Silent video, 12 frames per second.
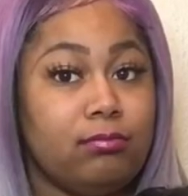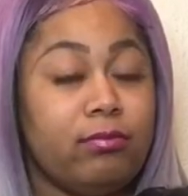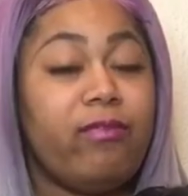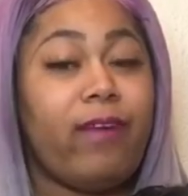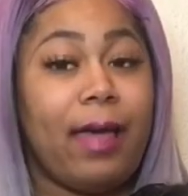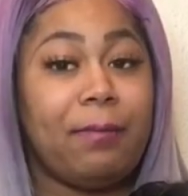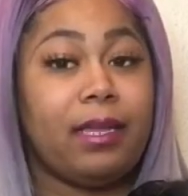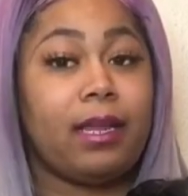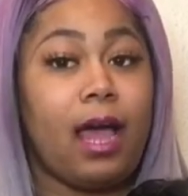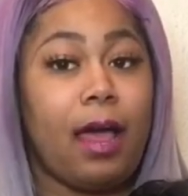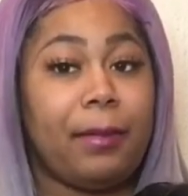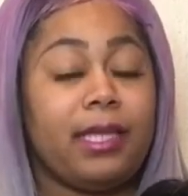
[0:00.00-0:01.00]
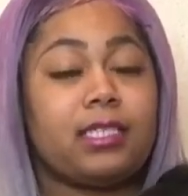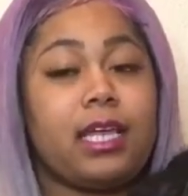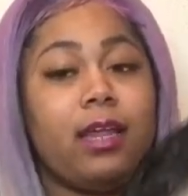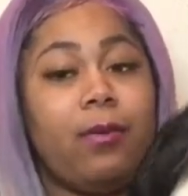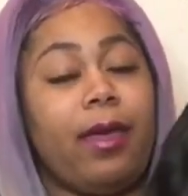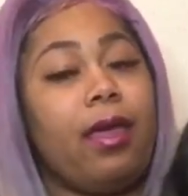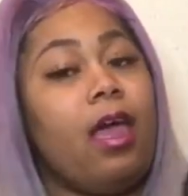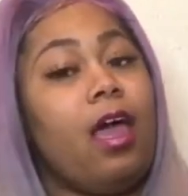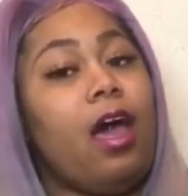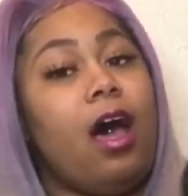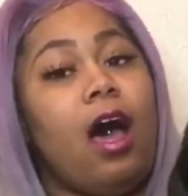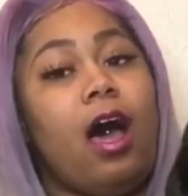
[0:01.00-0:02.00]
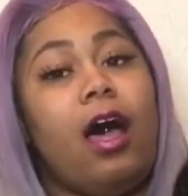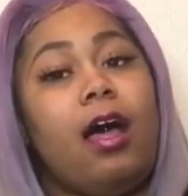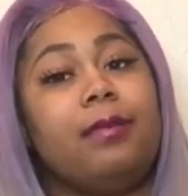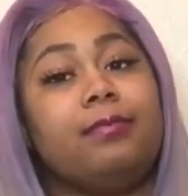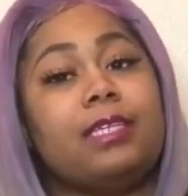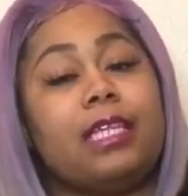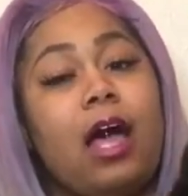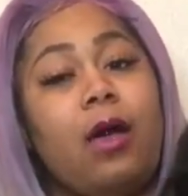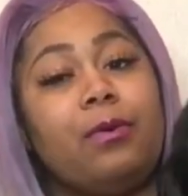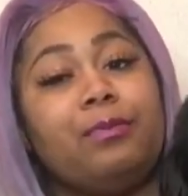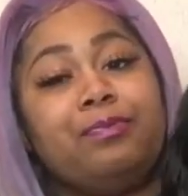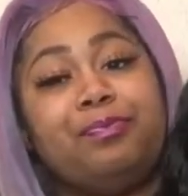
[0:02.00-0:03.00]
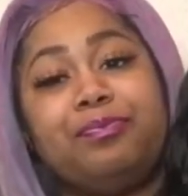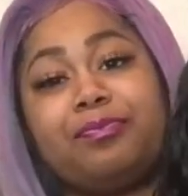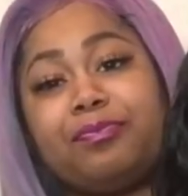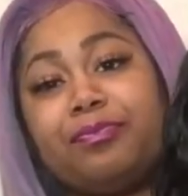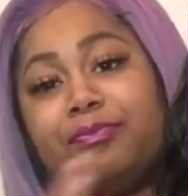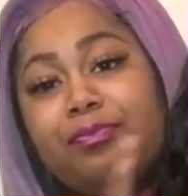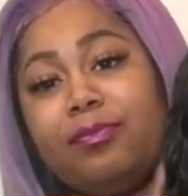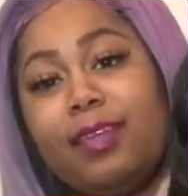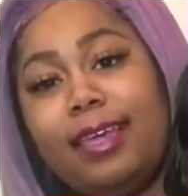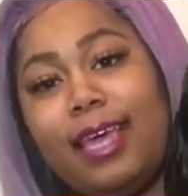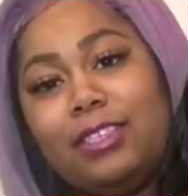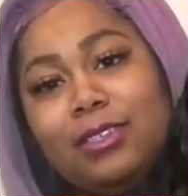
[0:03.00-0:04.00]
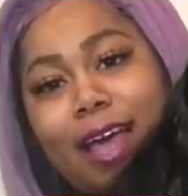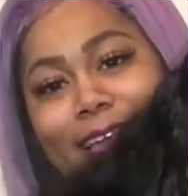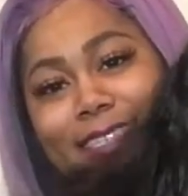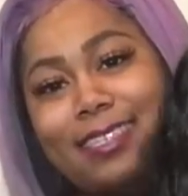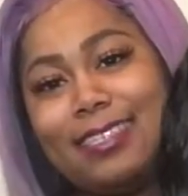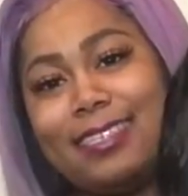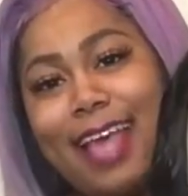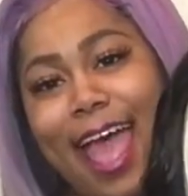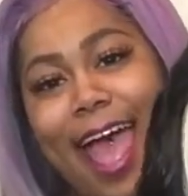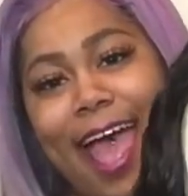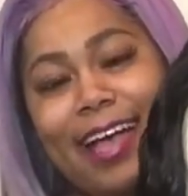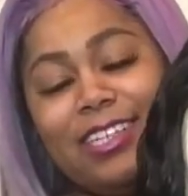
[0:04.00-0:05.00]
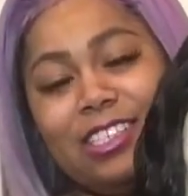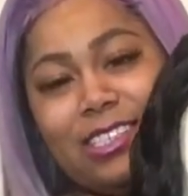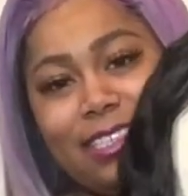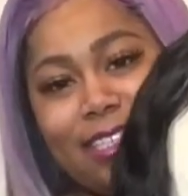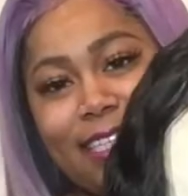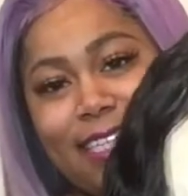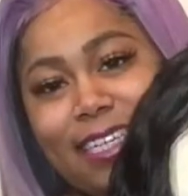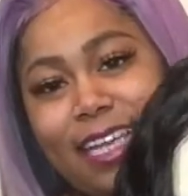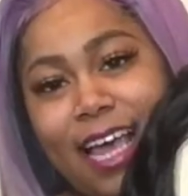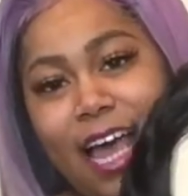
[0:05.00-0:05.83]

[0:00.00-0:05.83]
Fight me in the comments. Anyway, um, so yes, you guys, it's Ashley.